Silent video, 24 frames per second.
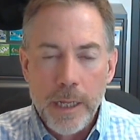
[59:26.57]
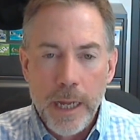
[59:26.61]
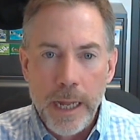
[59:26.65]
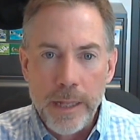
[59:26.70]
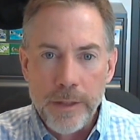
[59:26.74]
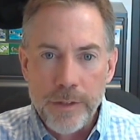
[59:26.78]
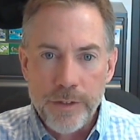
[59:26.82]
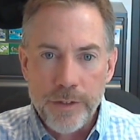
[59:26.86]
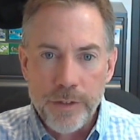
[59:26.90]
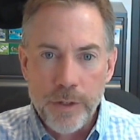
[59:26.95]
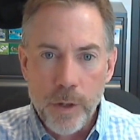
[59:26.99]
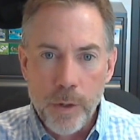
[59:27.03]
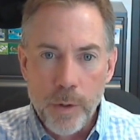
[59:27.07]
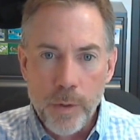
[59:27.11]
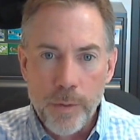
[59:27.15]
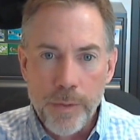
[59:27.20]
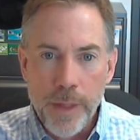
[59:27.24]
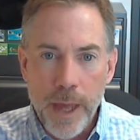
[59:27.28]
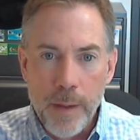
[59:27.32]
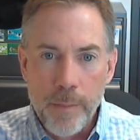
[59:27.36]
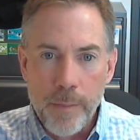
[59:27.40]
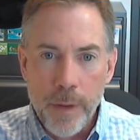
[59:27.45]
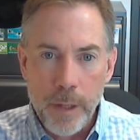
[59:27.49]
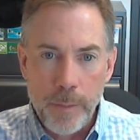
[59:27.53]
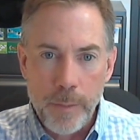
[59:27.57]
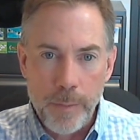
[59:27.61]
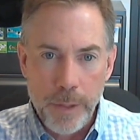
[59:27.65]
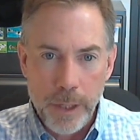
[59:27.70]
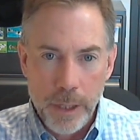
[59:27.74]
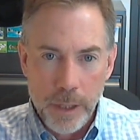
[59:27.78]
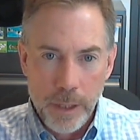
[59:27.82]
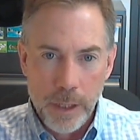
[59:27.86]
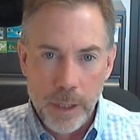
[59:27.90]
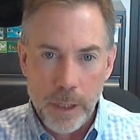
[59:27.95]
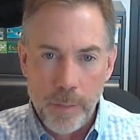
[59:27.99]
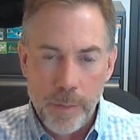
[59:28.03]
And so that might be
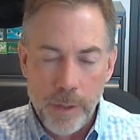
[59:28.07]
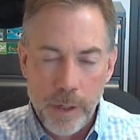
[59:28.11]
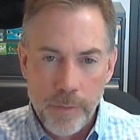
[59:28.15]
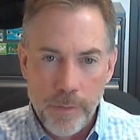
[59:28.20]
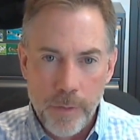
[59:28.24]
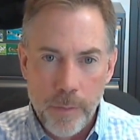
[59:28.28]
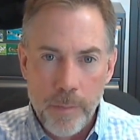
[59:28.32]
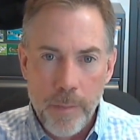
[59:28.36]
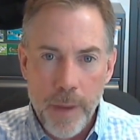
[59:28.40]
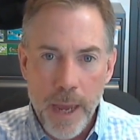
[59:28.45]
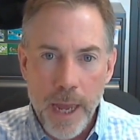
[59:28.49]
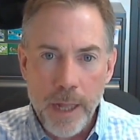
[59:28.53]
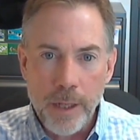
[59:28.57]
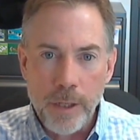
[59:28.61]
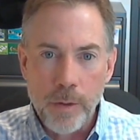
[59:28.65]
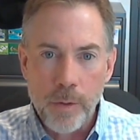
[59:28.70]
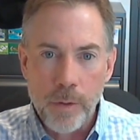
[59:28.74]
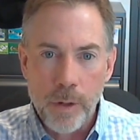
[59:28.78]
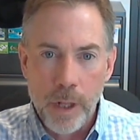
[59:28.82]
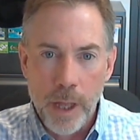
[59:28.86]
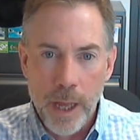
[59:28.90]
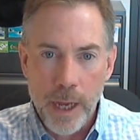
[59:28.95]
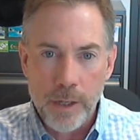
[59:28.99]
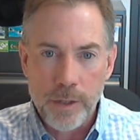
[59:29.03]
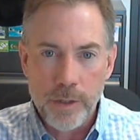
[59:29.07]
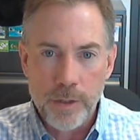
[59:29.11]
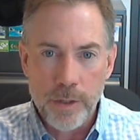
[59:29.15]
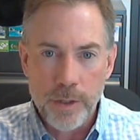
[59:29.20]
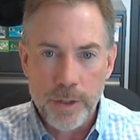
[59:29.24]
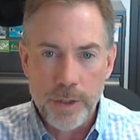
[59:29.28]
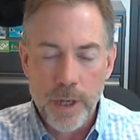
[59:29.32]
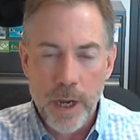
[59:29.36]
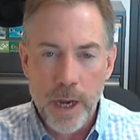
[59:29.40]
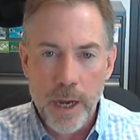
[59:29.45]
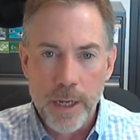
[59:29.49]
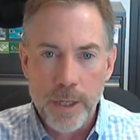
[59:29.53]
a little bit of a manual
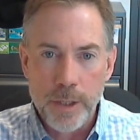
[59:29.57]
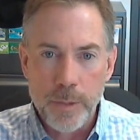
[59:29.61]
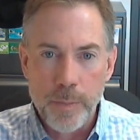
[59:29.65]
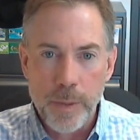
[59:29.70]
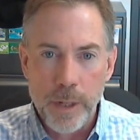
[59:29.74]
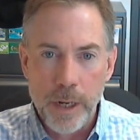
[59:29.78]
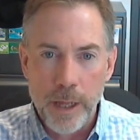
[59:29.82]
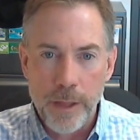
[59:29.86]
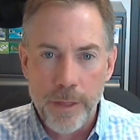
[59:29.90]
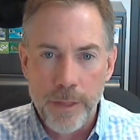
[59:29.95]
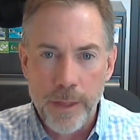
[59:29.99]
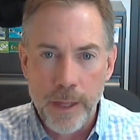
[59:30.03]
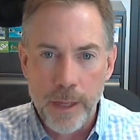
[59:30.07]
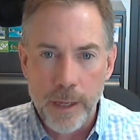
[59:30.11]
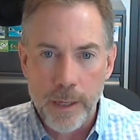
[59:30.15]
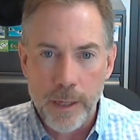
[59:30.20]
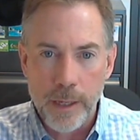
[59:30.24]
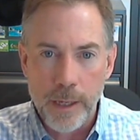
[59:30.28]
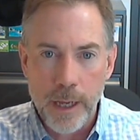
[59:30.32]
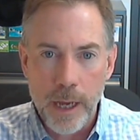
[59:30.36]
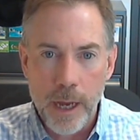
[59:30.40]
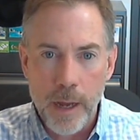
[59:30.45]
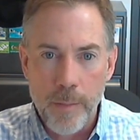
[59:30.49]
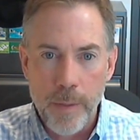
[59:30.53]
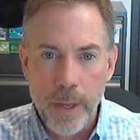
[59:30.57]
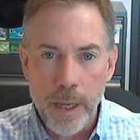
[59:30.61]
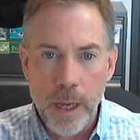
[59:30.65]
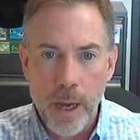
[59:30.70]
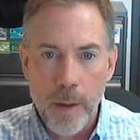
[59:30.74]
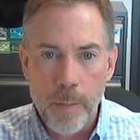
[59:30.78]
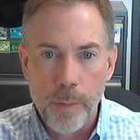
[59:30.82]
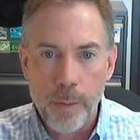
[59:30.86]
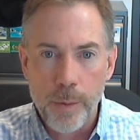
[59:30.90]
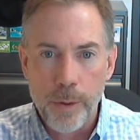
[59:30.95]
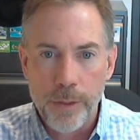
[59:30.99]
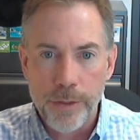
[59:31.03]
exercise, but I think coming
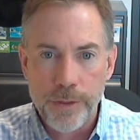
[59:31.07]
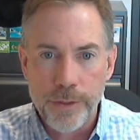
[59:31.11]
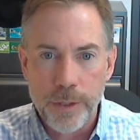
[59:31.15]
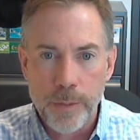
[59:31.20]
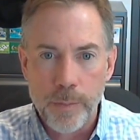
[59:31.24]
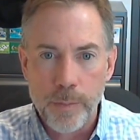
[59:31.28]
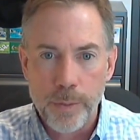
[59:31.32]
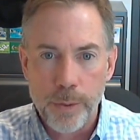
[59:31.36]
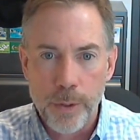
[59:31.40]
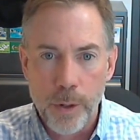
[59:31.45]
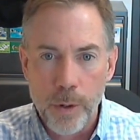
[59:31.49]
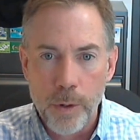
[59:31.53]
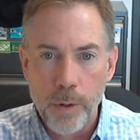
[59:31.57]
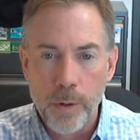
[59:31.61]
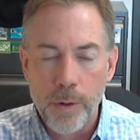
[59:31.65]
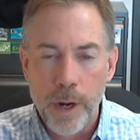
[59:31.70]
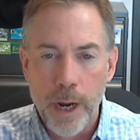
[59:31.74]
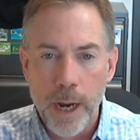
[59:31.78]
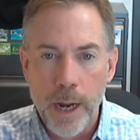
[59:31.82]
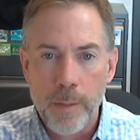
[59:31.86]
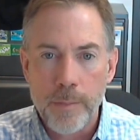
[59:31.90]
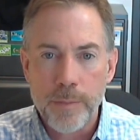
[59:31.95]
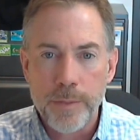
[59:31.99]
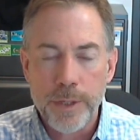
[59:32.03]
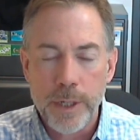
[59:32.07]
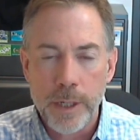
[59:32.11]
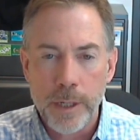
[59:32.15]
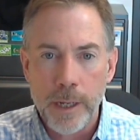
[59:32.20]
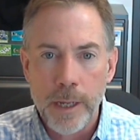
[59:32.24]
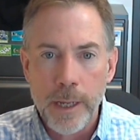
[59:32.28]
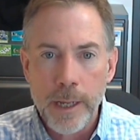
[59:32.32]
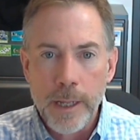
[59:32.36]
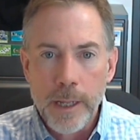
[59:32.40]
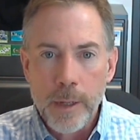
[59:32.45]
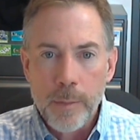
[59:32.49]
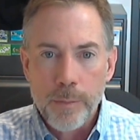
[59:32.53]
up with some programs and
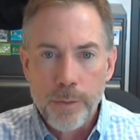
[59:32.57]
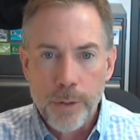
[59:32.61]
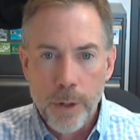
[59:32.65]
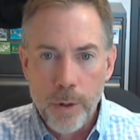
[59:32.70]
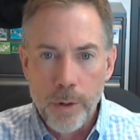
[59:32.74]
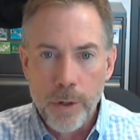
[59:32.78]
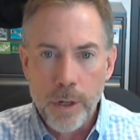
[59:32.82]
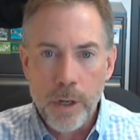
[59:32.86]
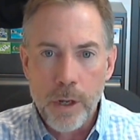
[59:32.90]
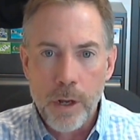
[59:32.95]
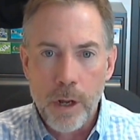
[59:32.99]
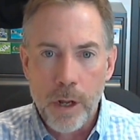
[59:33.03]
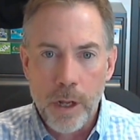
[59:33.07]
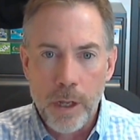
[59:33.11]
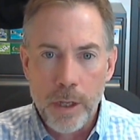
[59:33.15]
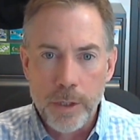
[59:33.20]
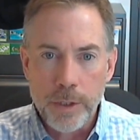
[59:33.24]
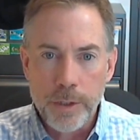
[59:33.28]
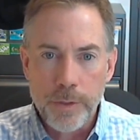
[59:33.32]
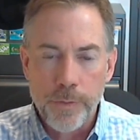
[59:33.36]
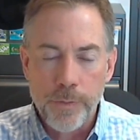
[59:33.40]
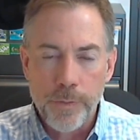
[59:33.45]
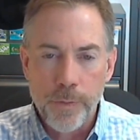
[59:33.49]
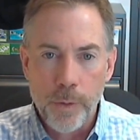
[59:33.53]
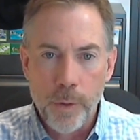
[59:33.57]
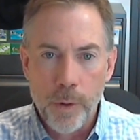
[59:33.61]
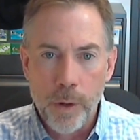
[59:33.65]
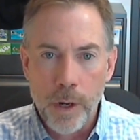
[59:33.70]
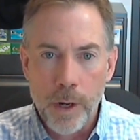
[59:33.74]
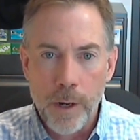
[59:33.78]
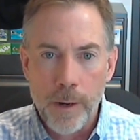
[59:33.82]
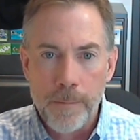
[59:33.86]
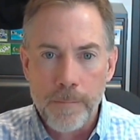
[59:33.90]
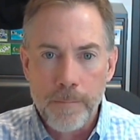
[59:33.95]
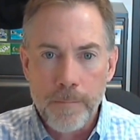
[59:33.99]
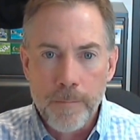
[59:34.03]
protocols
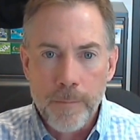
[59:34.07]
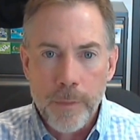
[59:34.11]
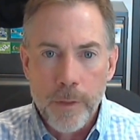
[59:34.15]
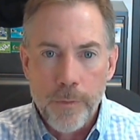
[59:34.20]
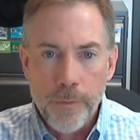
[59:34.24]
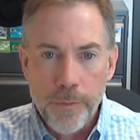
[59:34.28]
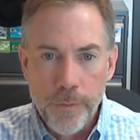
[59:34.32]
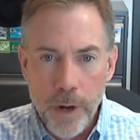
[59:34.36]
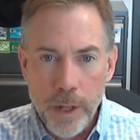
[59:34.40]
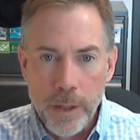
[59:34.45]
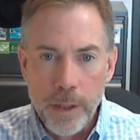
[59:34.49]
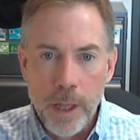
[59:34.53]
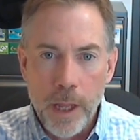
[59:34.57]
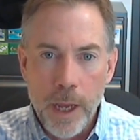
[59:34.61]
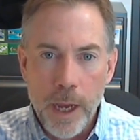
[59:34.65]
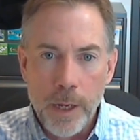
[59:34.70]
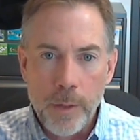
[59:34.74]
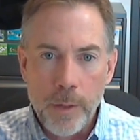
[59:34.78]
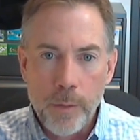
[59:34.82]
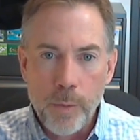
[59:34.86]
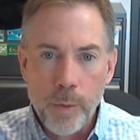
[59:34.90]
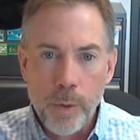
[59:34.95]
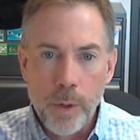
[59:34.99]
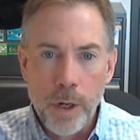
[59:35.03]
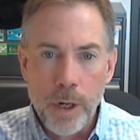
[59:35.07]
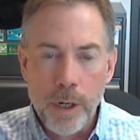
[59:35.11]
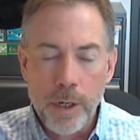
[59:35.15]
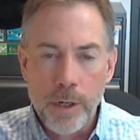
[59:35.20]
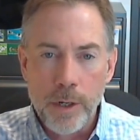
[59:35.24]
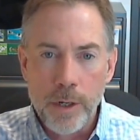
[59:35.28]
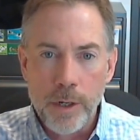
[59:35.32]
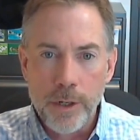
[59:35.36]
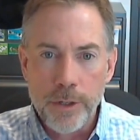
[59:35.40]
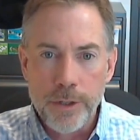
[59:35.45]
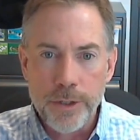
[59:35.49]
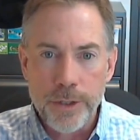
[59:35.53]
for frontline
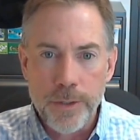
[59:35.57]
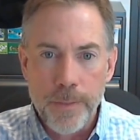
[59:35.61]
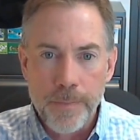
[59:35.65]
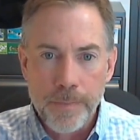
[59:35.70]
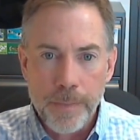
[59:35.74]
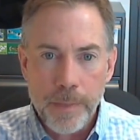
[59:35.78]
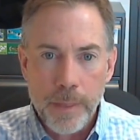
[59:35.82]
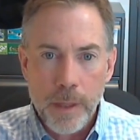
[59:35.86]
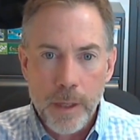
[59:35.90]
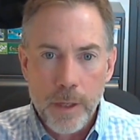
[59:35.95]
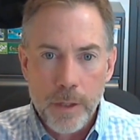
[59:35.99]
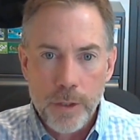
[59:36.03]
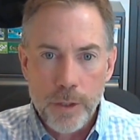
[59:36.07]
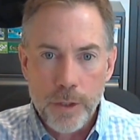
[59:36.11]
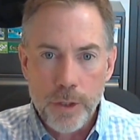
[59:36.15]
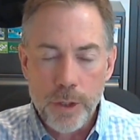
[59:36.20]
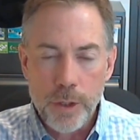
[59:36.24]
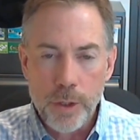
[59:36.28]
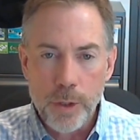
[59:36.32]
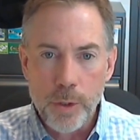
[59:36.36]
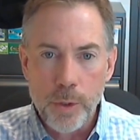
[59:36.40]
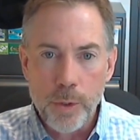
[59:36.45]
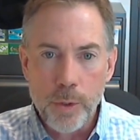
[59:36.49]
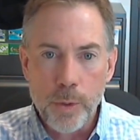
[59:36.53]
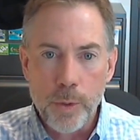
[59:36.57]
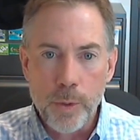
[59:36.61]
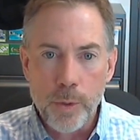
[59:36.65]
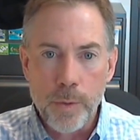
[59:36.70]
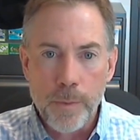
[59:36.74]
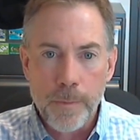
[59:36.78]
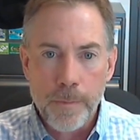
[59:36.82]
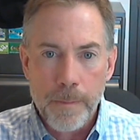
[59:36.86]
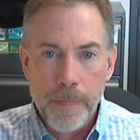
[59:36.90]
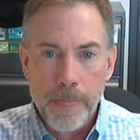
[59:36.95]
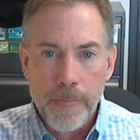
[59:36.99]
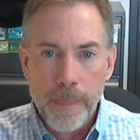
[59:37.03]
workers to